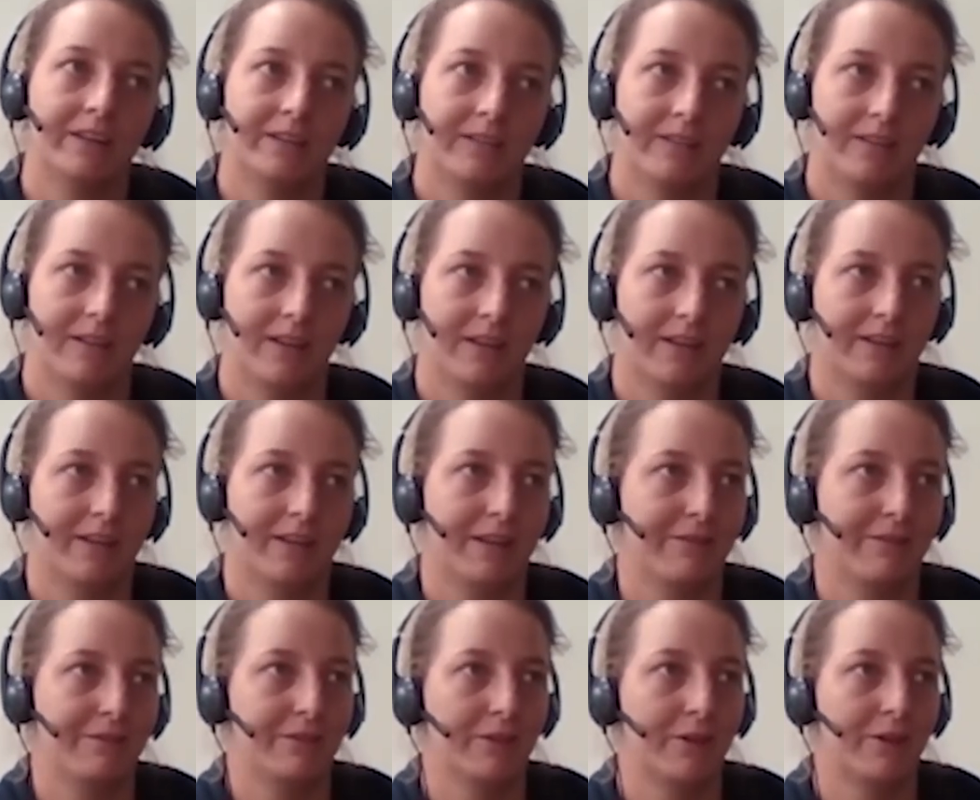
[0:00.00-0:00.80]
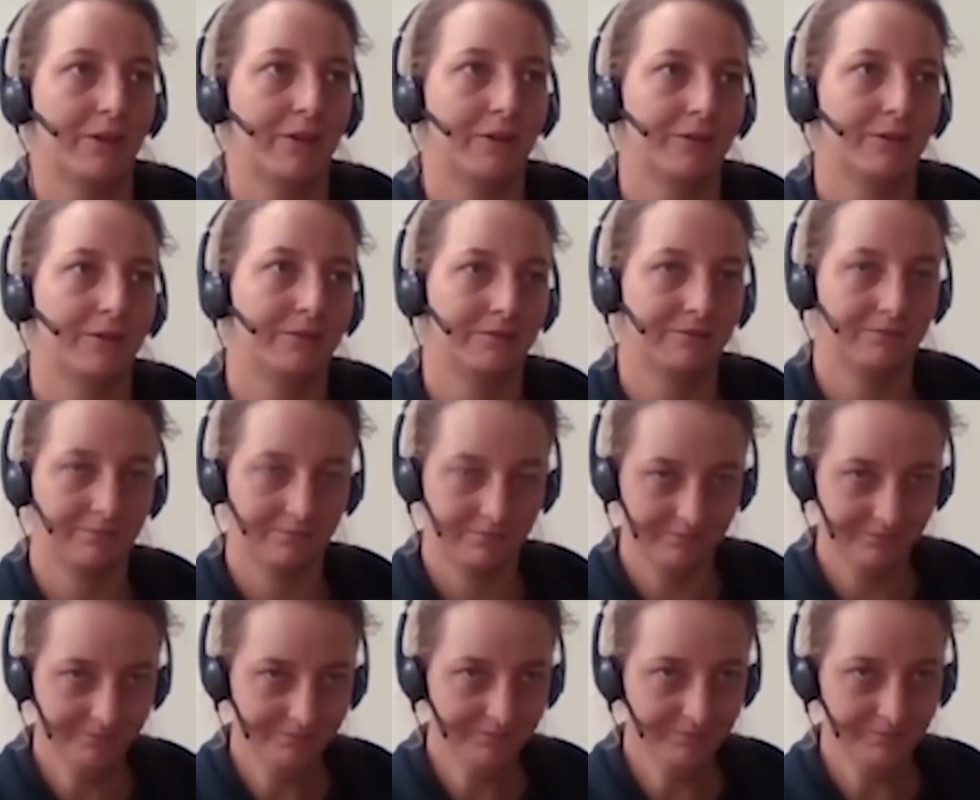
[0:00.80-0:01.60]
like even though
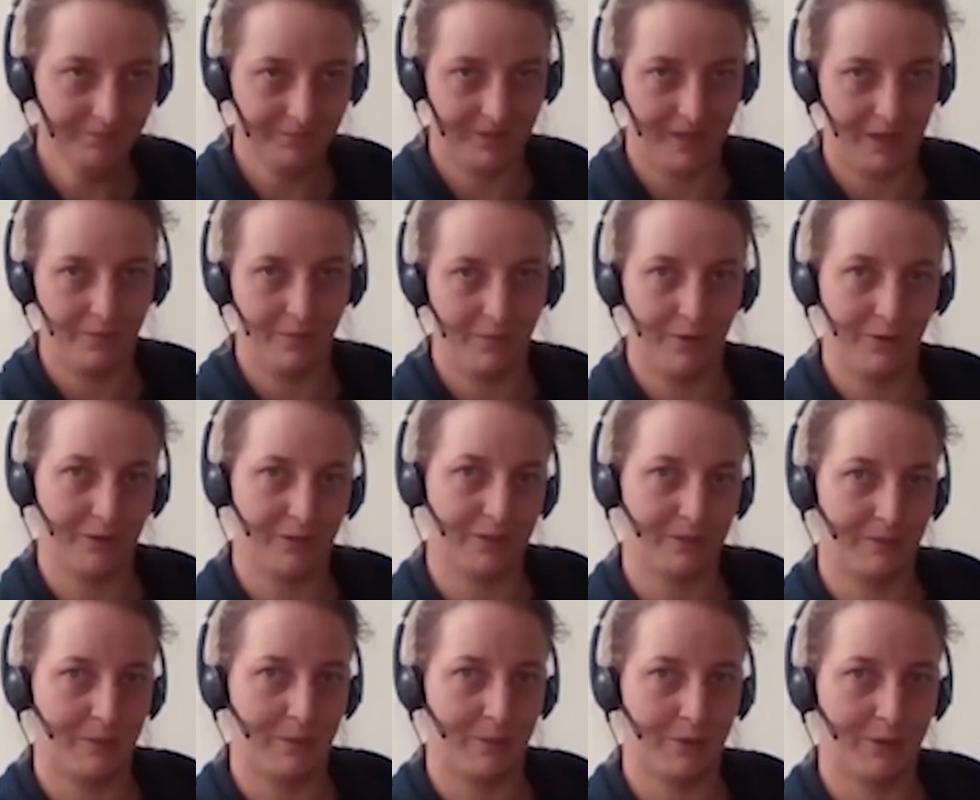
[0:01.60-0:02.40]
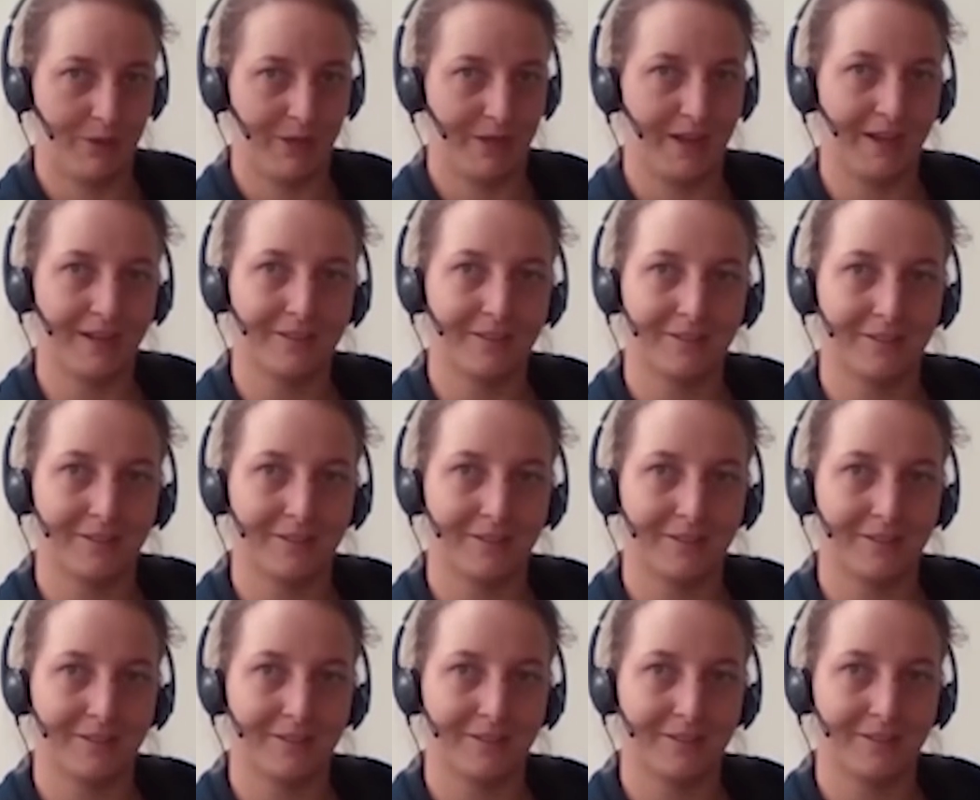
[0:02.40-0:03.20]
they weren't supporting us as
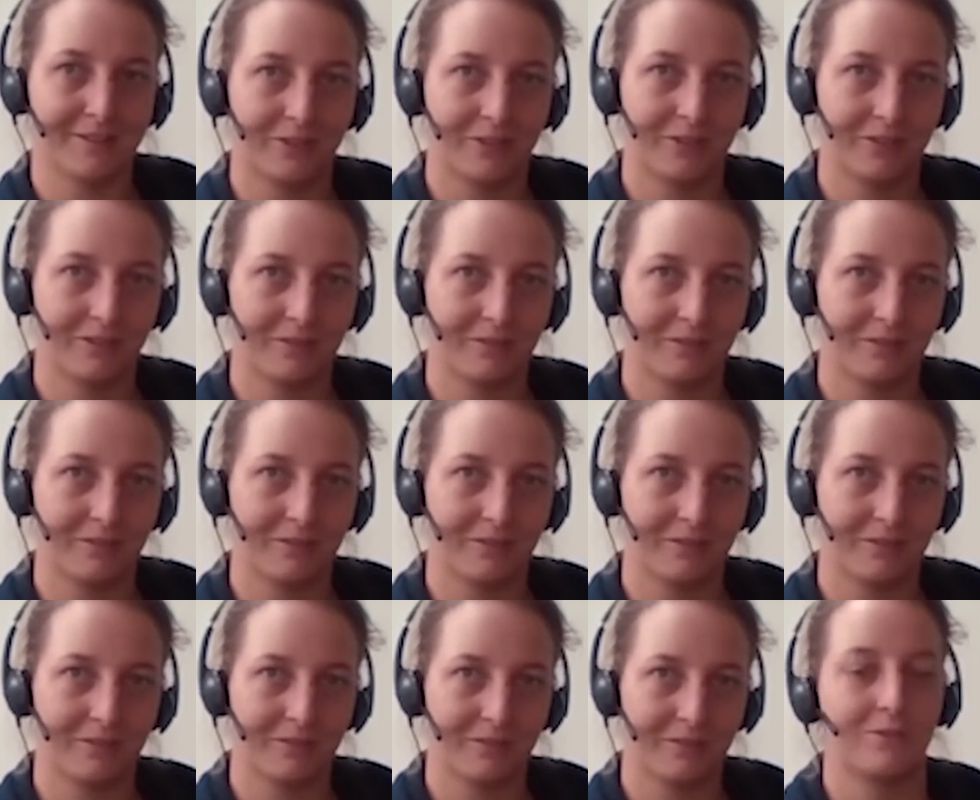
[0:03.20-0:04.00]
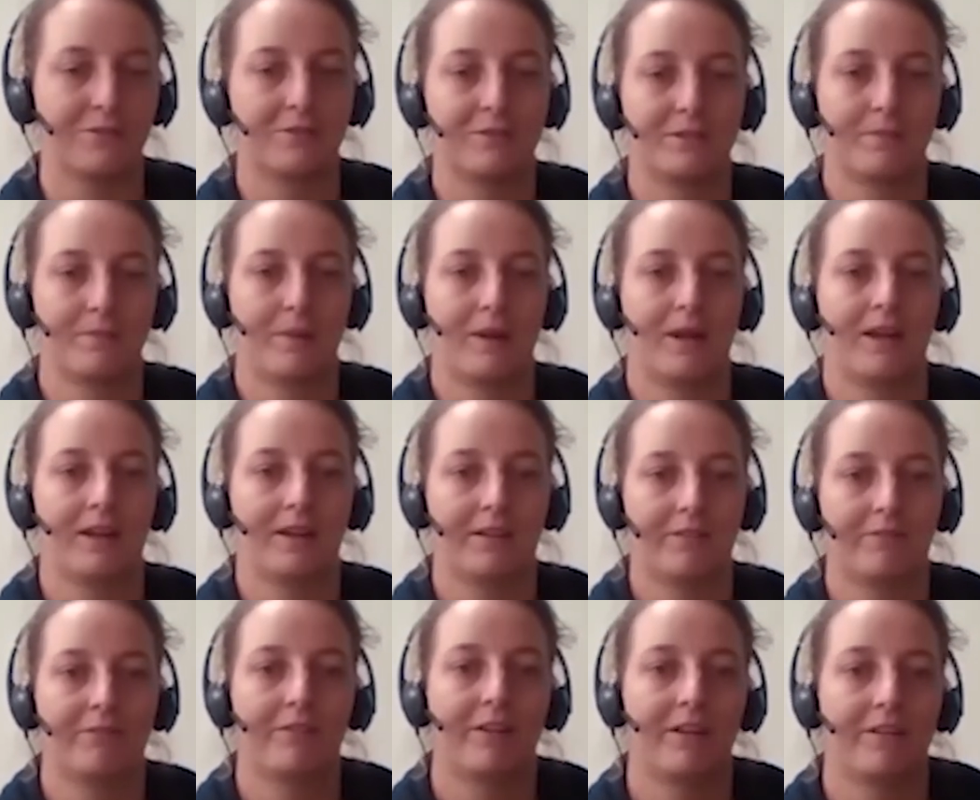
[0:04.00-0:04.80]
such, we were just used to playing
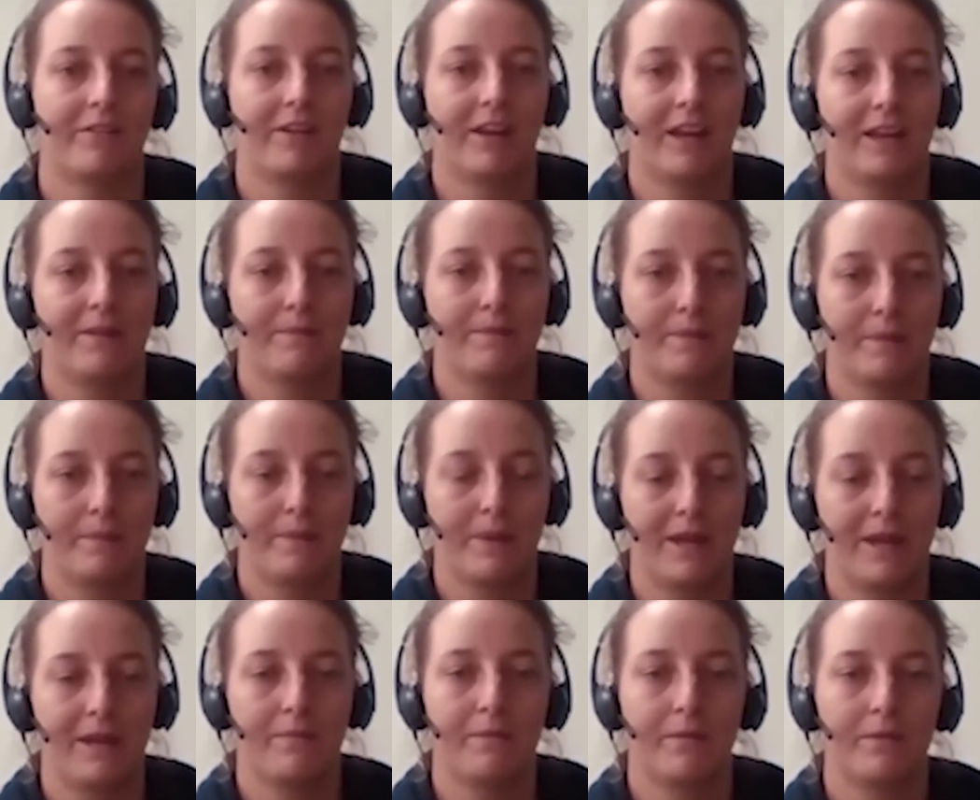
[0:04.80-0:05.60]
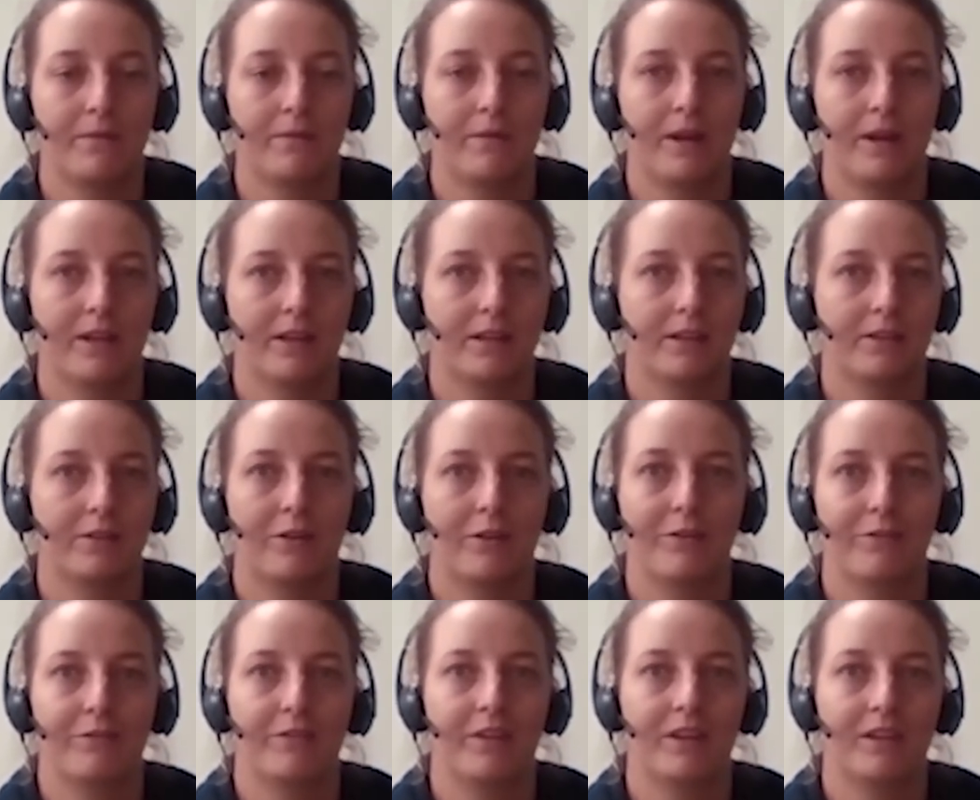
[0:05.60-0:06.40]
in front of a heap of people and it
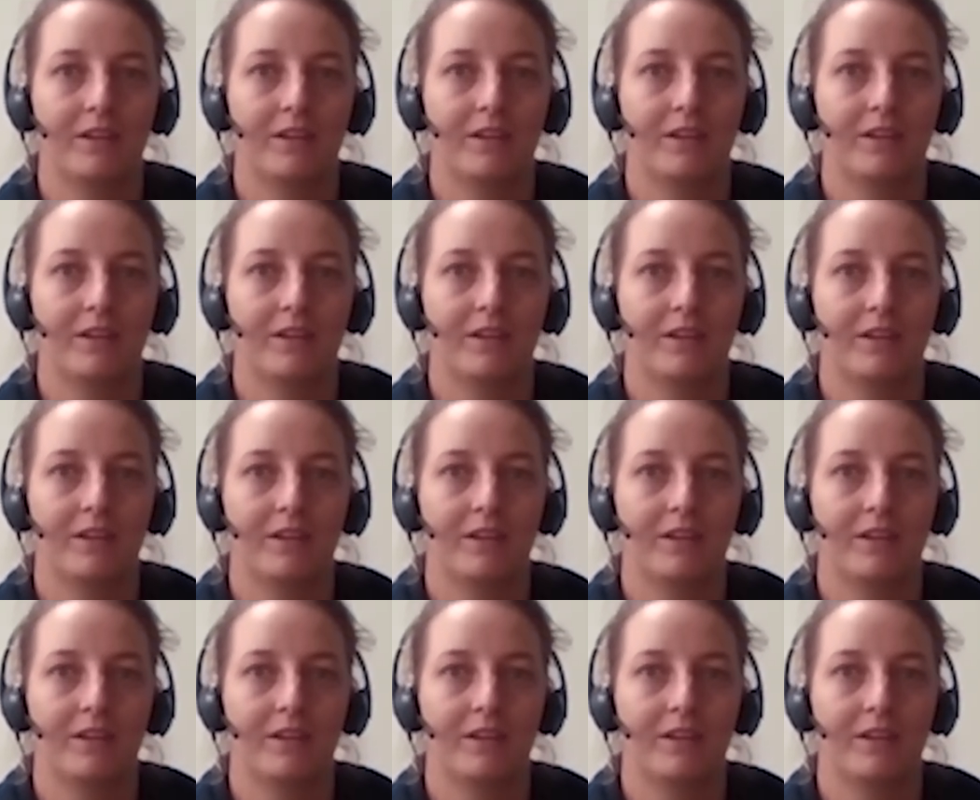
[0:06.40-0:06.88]
not affecting us.